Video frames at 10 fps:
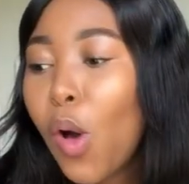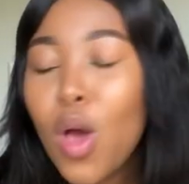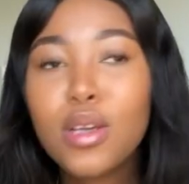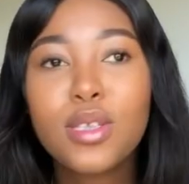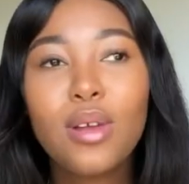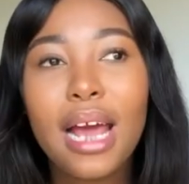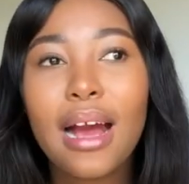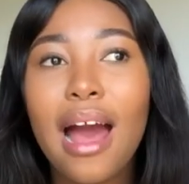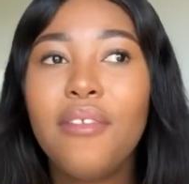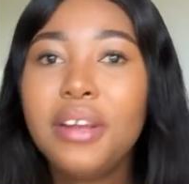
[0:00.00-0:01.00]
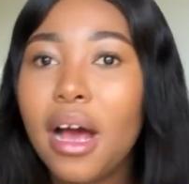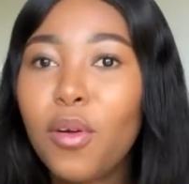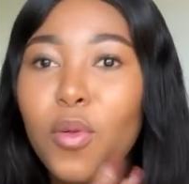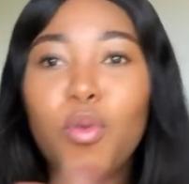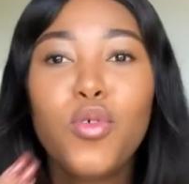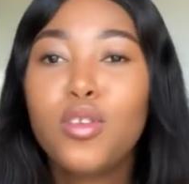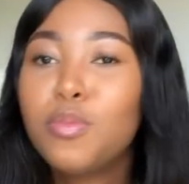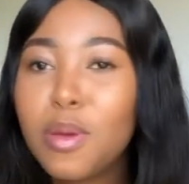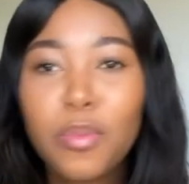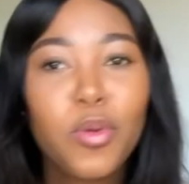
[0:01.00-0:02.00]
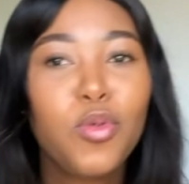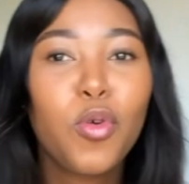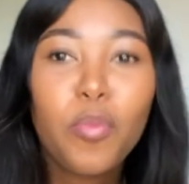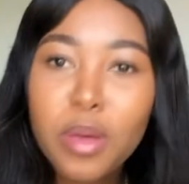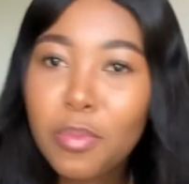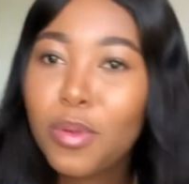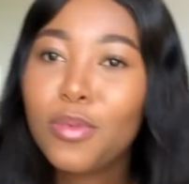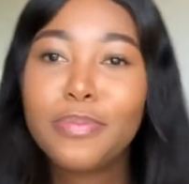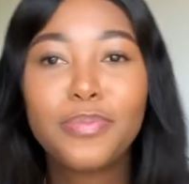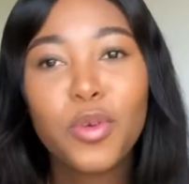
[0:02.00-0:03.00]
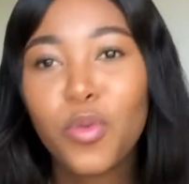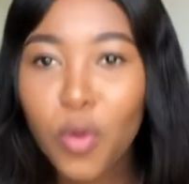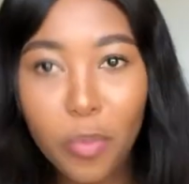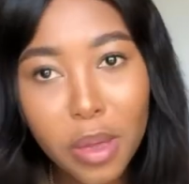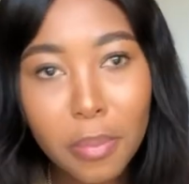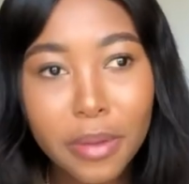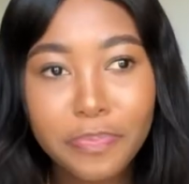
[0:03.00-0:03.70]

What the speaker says: So like I have an uncle who knows people who know people who know people.